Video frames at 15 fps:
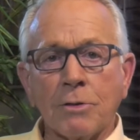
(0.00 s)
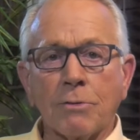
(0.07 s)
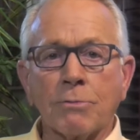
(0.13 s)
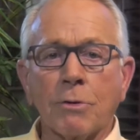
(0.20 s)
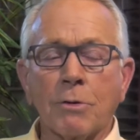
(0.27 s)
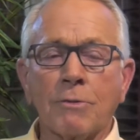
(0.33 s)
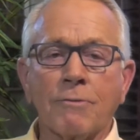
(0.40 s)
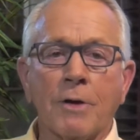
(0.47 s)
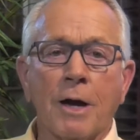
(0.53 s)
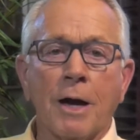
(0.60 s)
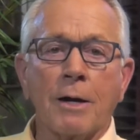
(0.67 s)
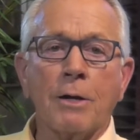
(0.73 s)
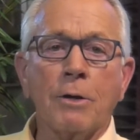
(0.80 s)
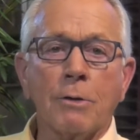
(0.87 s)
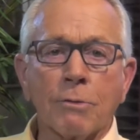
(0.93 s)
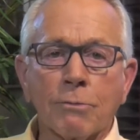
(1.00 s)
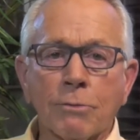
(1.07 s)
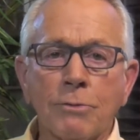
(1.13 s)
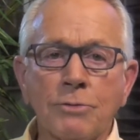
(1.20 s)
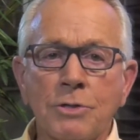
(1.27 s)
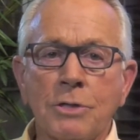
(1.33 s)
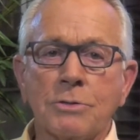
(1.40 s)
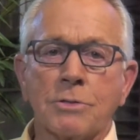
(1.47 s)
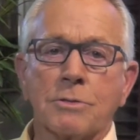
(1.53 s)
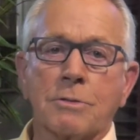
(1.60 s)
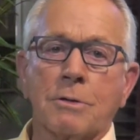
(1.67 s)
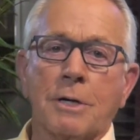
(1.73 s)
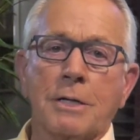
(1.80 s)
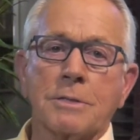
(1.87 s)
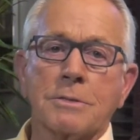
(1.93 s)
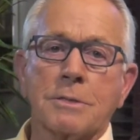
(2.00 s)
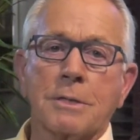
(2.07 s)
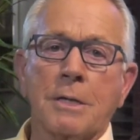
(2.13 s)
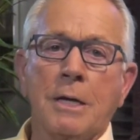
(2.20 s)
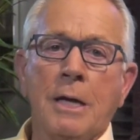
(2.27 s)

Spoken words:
the throne of God through Jesus Christ.